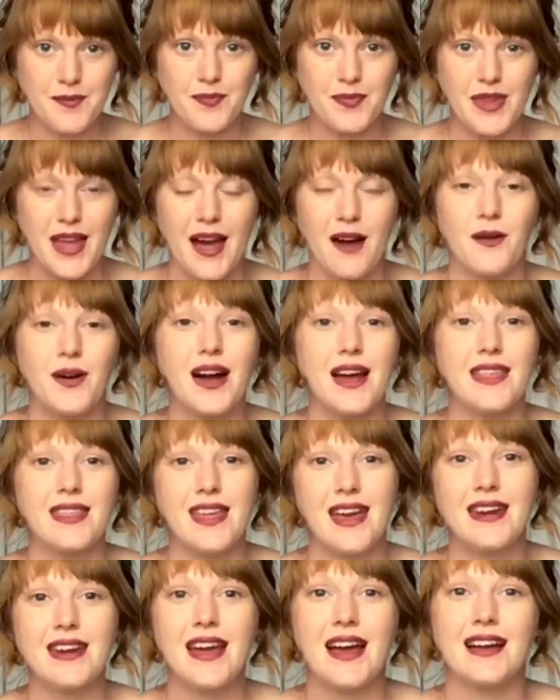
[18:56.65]
Now I
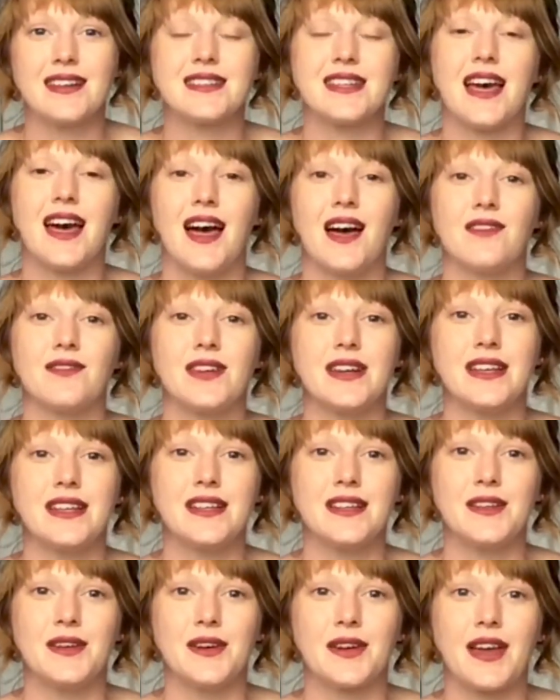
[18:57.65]
then had to have a little
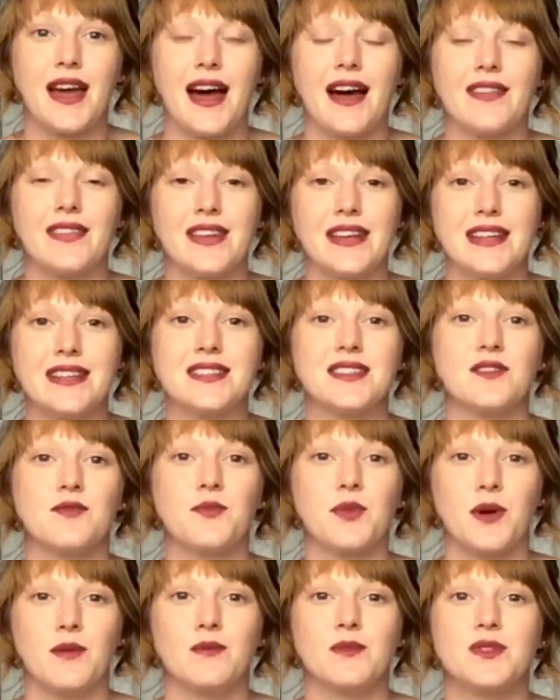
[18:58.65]
look at the list of
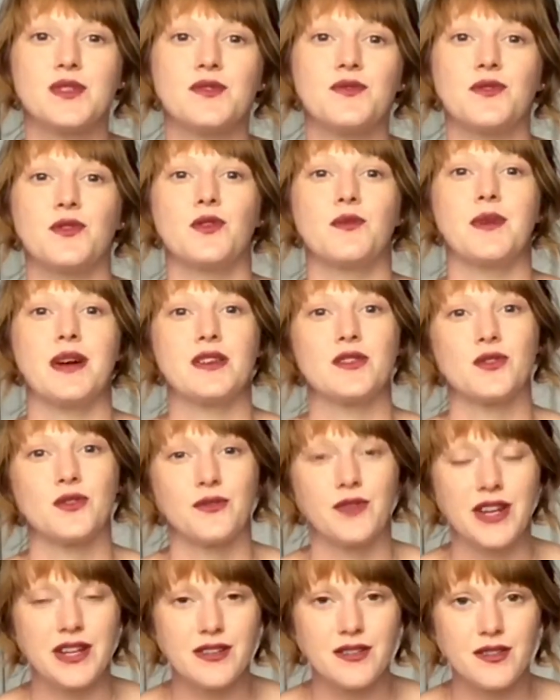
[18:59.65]
prompts for Magical
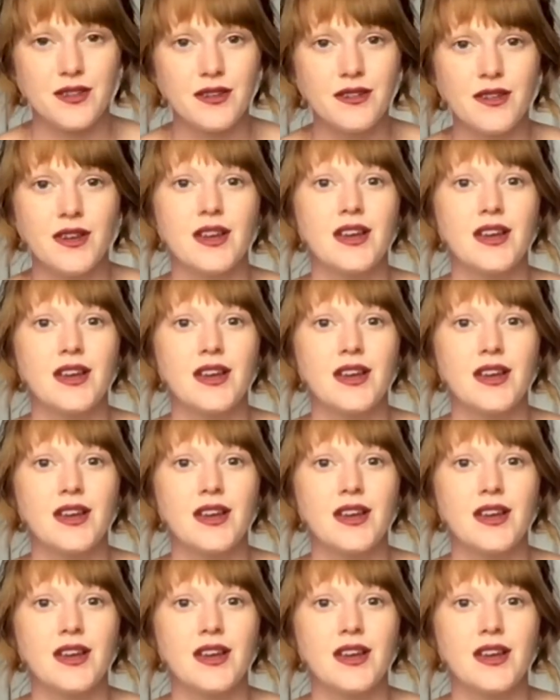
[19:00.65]
Readathon